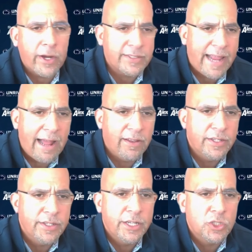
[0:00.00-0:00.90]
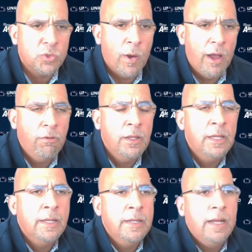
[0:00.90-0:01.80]
Marcus Allen did as
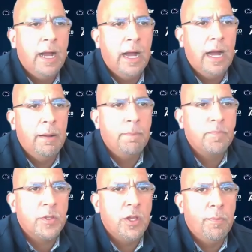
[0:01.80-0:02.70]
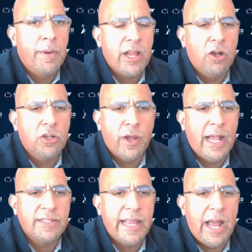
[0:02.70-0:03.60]
well. You know, but he also
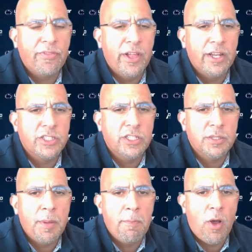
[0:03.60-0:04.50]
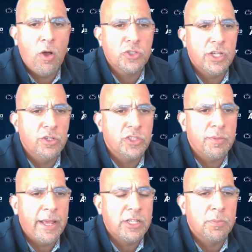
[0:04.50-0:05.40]
has the athleticism and ball
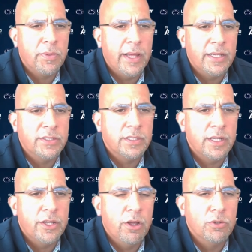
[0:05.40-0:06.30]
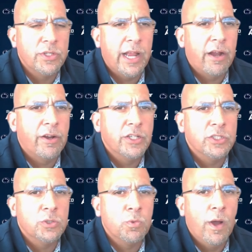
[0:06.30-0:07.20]
skills to make some plays in those
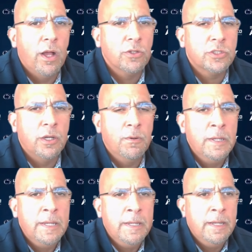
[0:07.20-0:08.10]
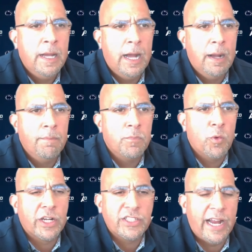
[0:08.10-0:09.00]
areas as well. So
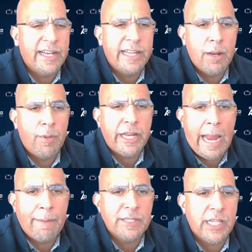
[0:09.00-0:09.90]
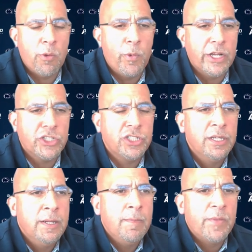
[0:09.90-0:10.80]
we're excited to get him on campus. I
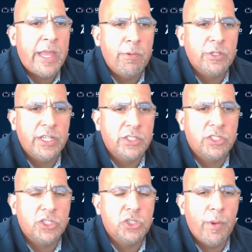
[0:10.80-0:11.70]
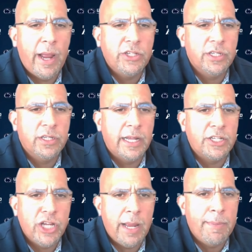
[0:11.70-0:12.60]
wish he was in a situation
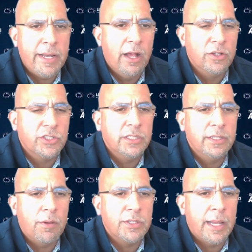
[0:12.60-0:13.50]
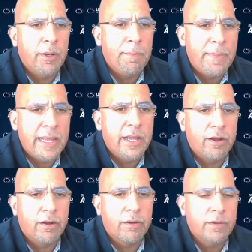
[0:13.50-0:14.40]
like JB Nelson that was able to be
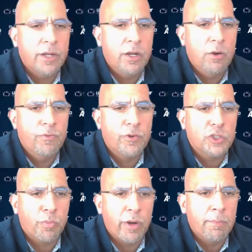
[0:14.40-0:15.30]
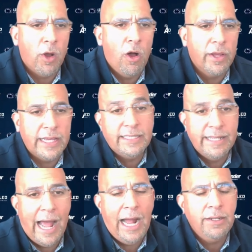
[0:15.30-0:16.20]
here, you know, for spring ball.
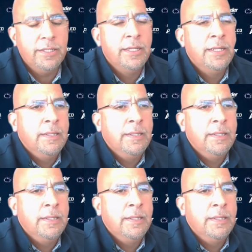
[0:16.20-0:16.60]
He's not,